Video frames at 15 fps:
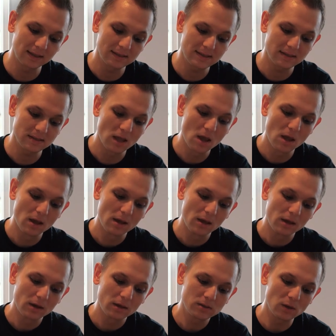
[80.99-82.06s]
It says,
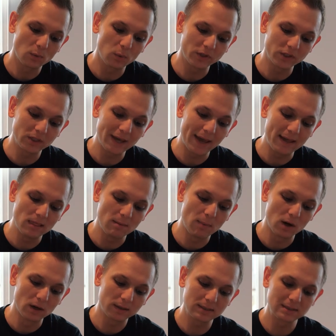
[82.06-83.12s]
so what you get in the
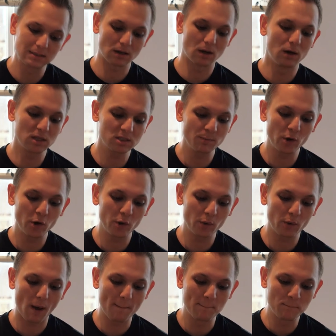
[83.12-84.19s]
box: Osmo
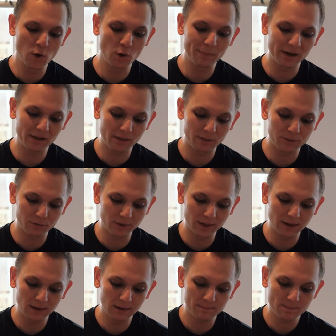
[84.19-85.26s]
Mobile
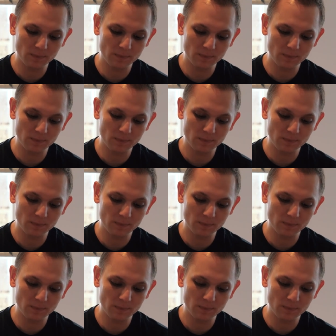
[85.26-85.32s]
3,